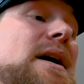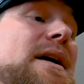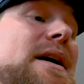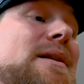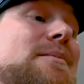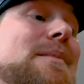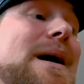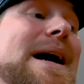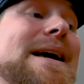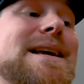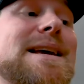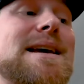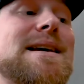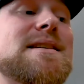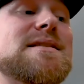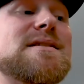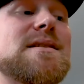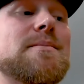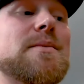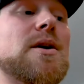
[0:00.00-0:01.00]
In my
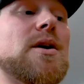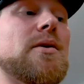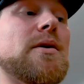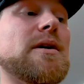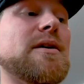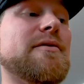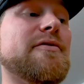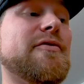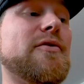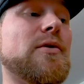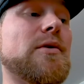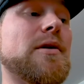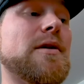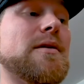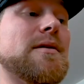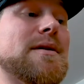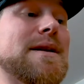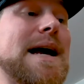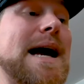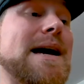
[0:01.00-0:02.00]
case, I'm going for
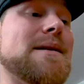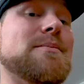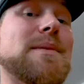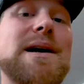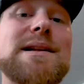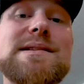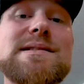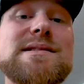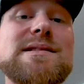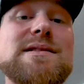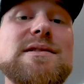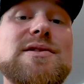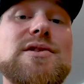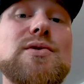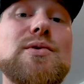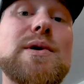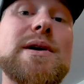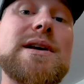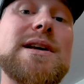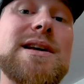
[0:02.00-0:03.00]
9 months
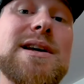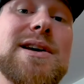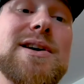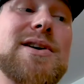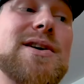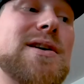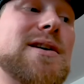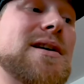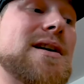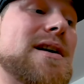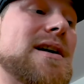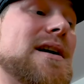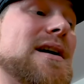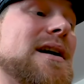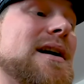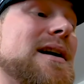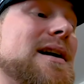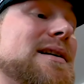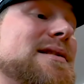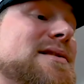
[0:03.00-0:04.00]
to a year,
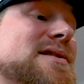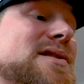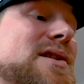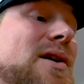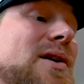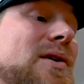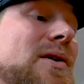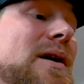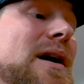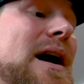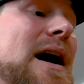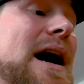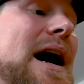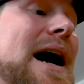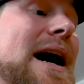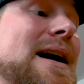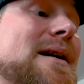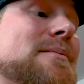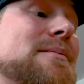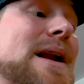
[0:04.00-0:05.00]
and so
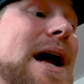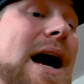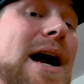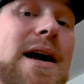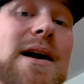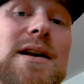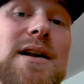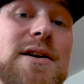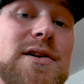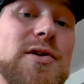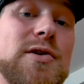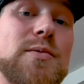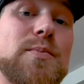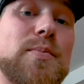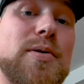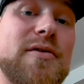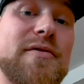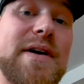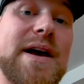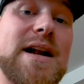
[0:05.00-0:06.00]
I am not going to do
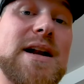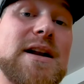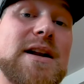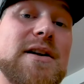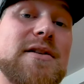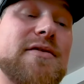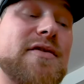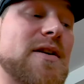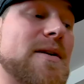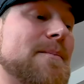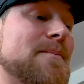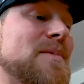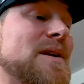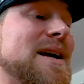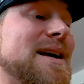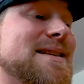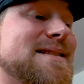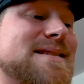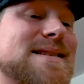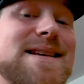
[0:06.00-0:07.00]
preventative.
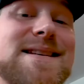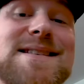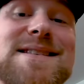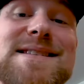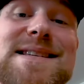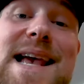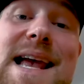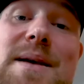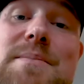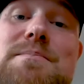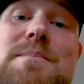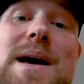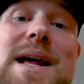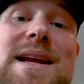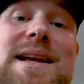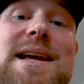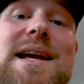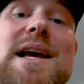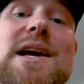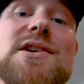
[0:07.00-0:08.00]
It's the same
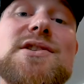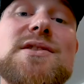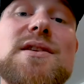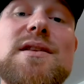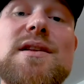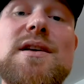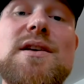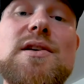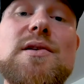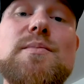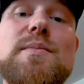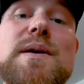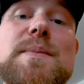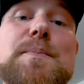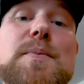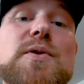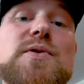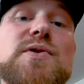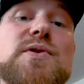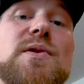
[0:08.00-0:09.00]
medication that you'd be
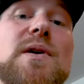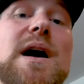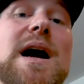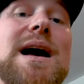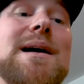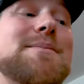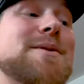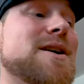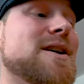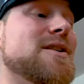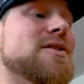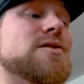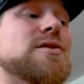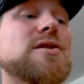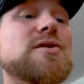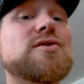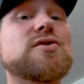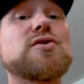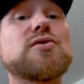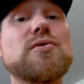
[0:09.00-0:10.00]
prescribed to
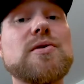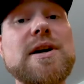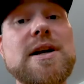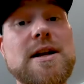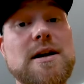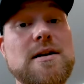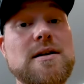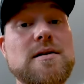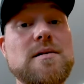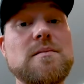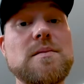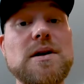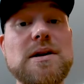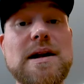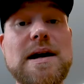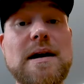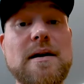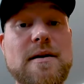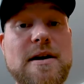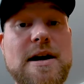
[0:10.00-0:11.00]
treat
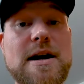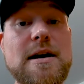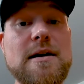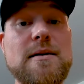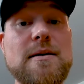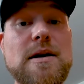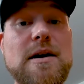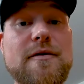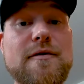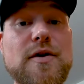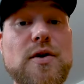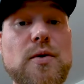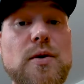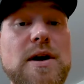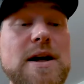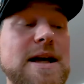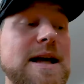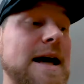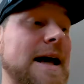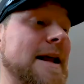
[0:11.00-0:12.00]
malaria if you were
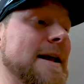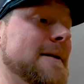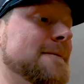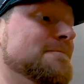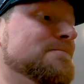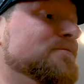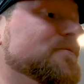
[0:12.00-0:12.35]
to get it.